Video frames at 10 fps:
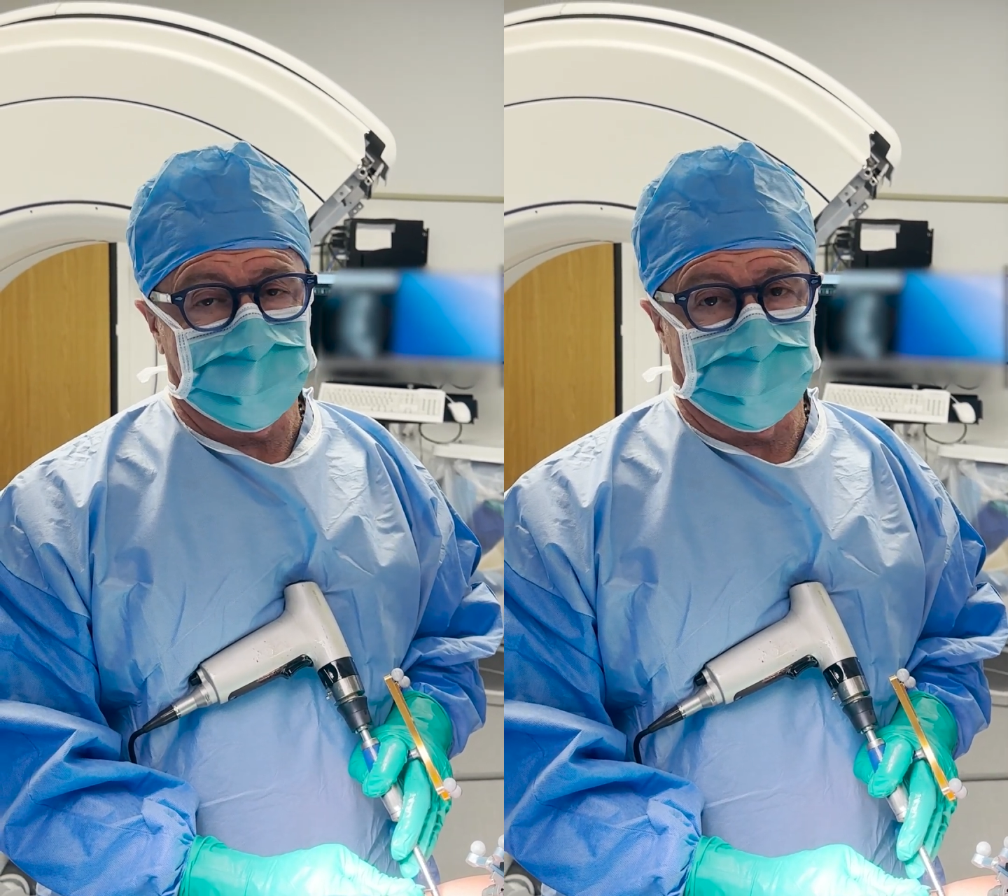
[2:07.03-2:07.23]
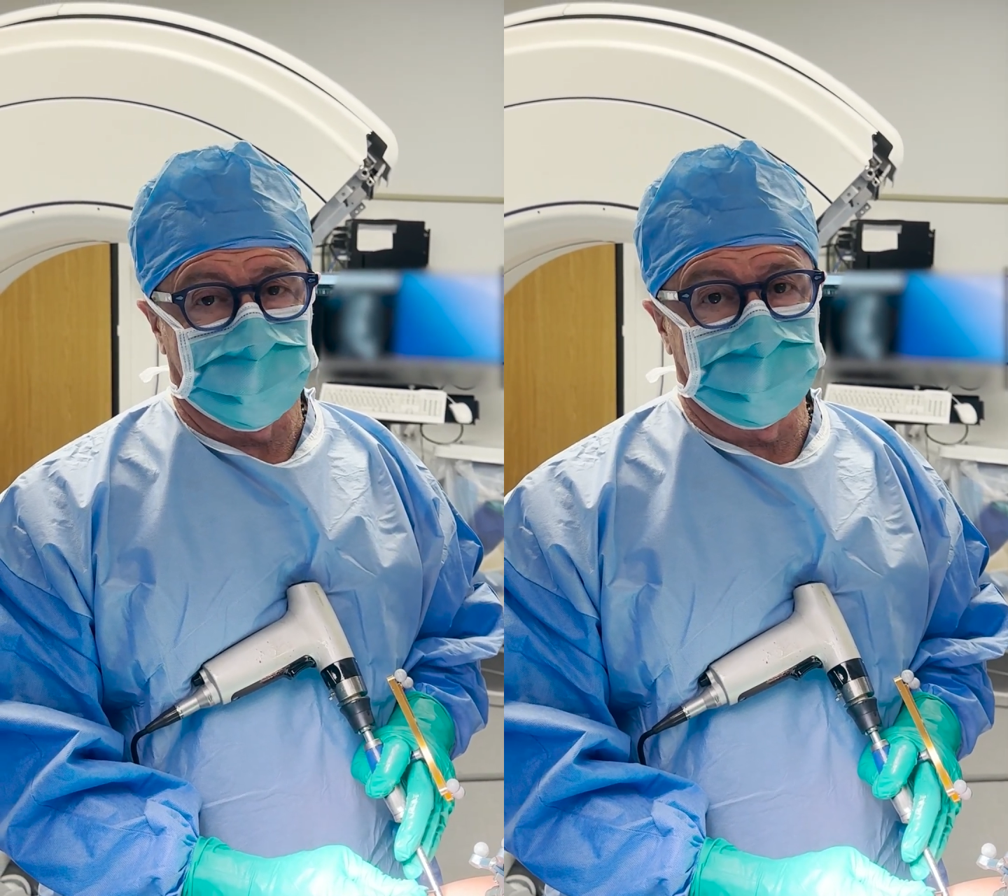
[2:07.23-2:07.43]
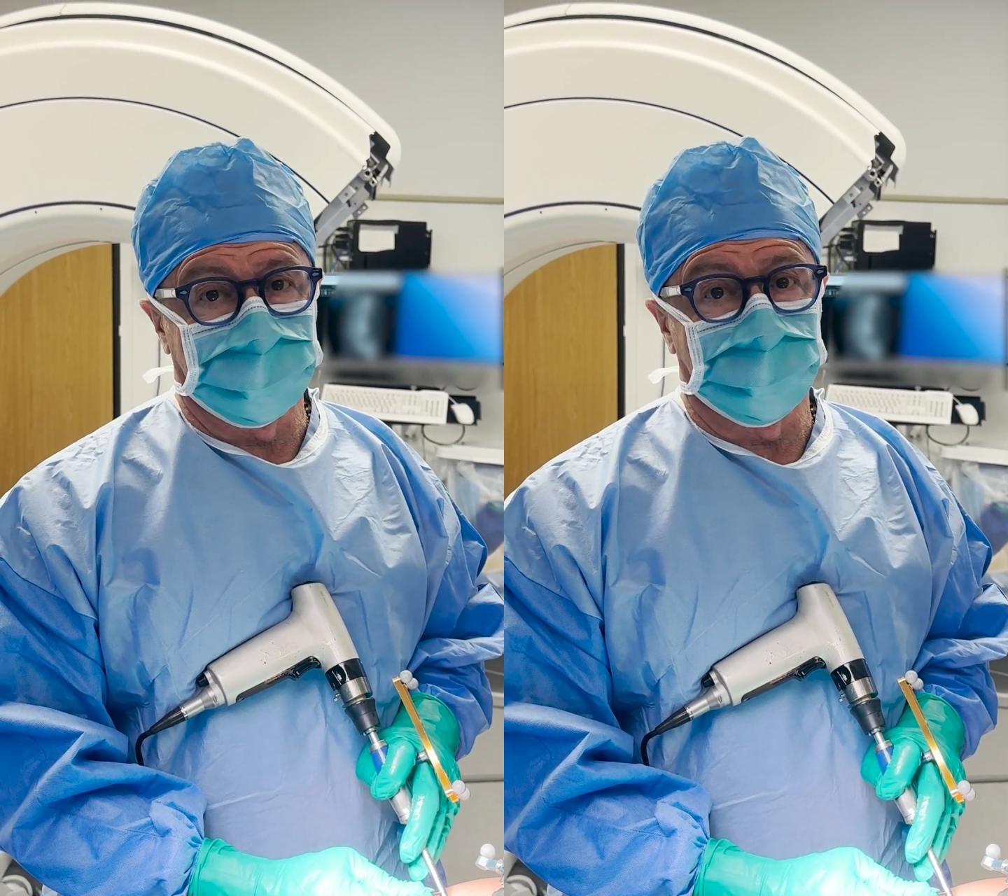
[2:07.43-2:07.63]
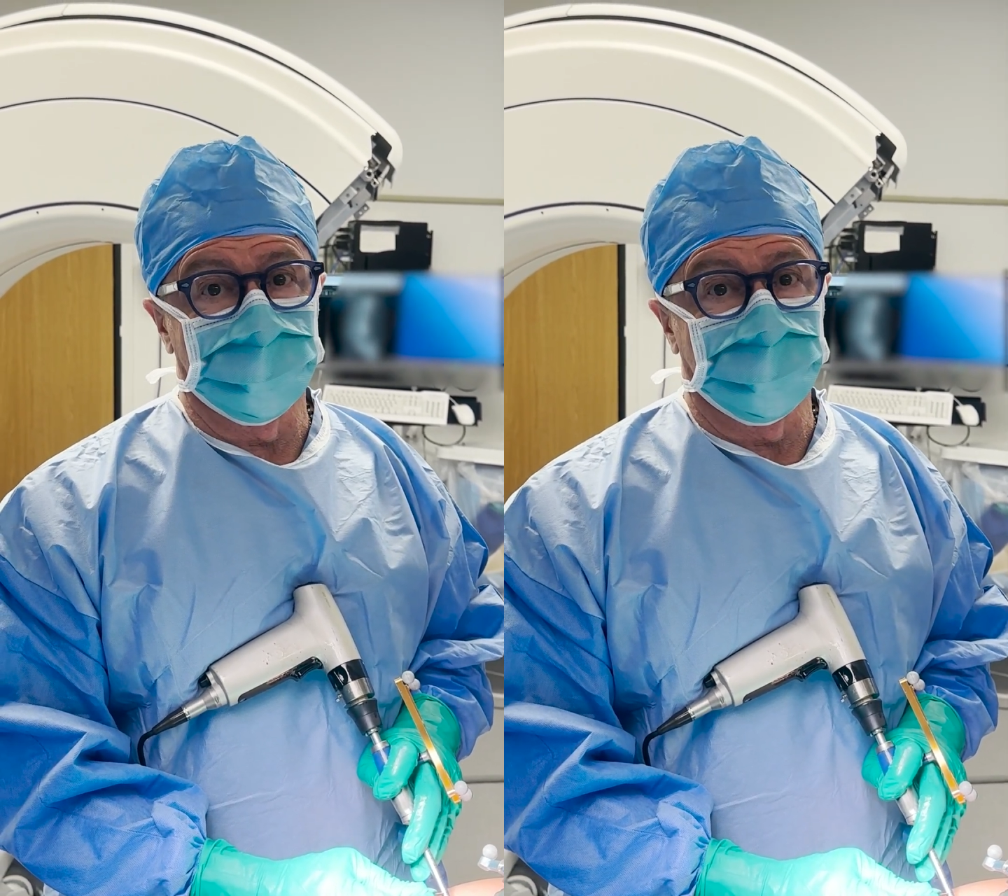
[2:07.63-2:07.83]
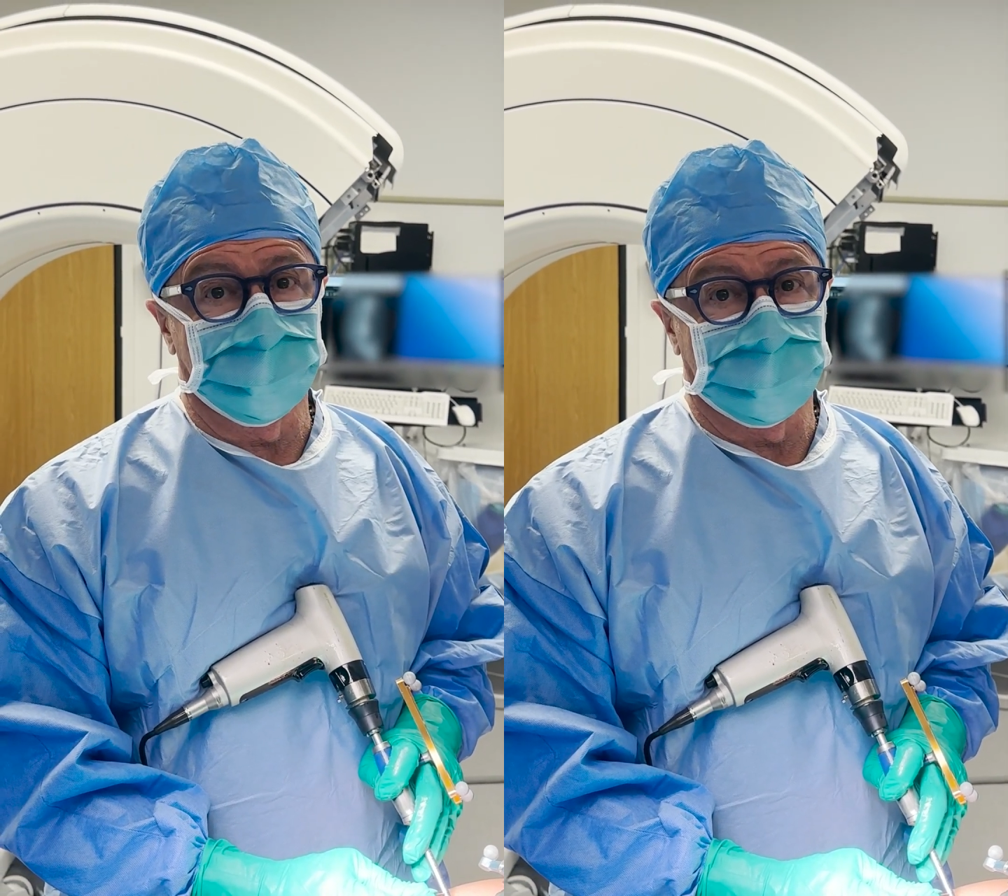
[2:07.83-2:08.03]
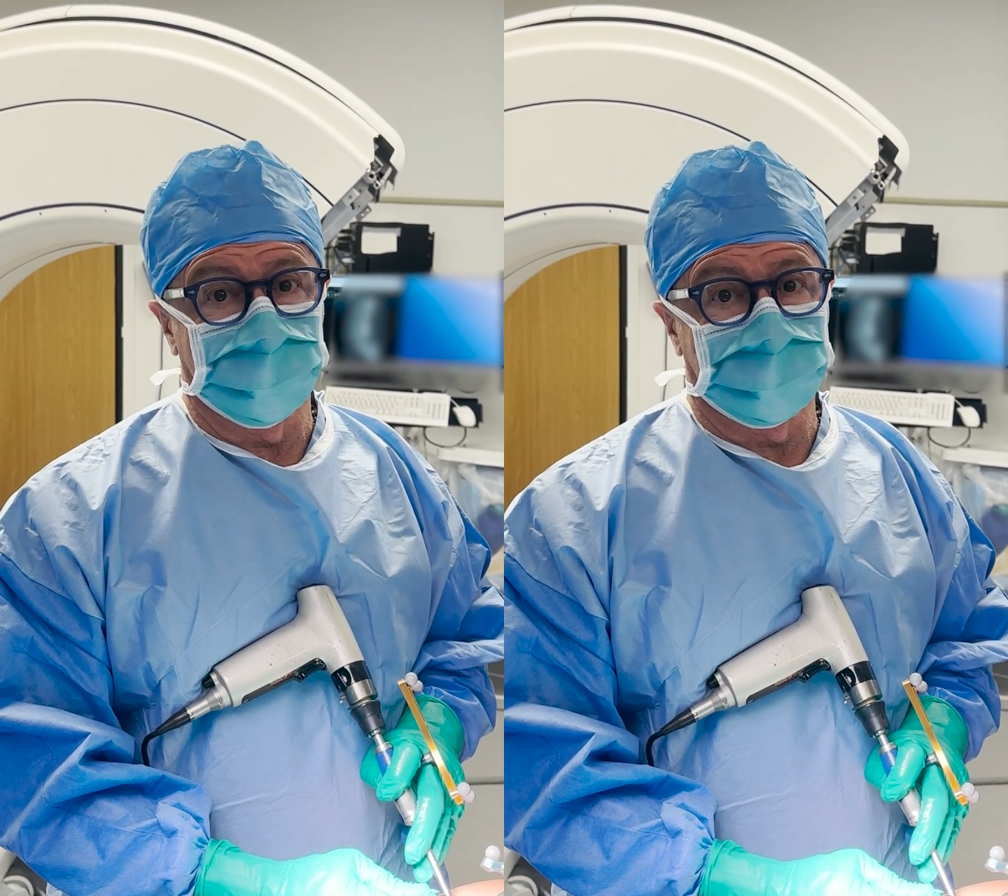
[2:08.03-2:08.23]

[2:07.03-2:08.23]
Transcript: or near a nerve root,